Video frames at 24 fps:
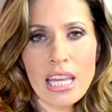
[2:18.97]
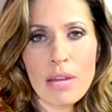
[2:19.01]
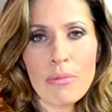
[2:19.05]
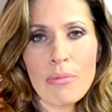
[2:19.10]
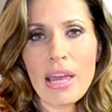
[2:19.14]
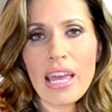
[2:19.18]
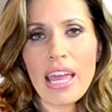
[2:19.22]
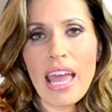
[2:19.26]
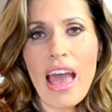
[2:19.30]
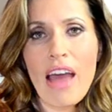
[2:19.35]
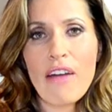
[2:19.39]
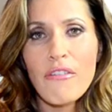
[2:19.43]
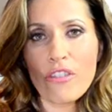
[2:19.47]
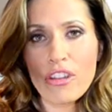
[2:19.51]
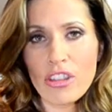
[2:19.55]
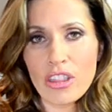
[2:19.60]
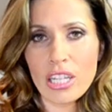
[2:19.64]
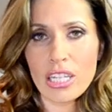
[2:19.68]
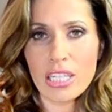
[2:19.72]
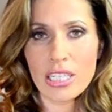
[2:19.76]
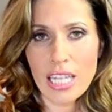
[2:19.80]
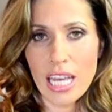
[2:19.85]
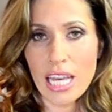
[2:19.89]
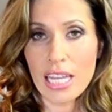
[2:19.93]
can make
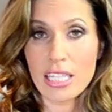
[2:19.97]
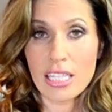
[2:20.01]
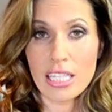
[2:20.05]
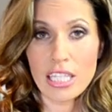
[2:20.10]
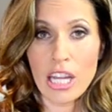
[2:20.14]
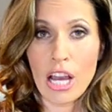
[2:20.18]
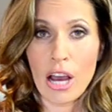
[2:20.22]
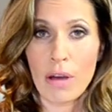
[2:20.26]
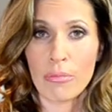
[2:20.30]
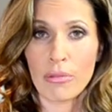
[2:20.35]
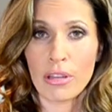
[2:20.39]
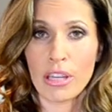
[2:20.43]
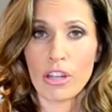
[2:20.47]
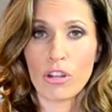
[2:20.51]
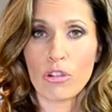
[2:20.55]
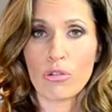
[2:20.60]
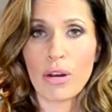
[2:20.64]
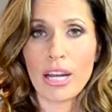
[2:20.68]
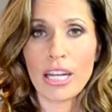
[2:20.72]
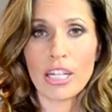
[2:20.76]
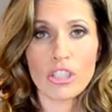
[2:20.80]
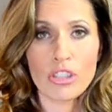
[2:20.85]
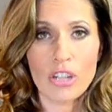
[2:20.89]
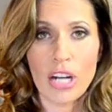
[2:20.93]
everything taste yummy,
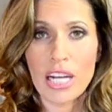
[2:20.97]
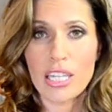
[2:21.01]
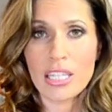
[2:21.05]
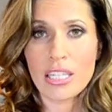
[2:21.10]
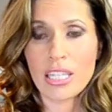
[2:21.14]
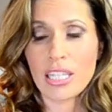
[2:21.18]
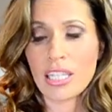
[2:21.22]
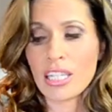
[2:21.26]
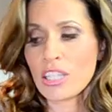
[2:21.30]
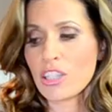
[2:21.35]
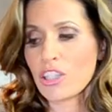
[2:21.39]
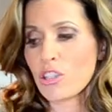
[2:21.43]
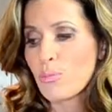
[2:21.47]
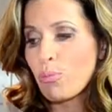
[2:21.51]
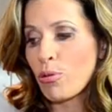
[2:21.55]
great dressings.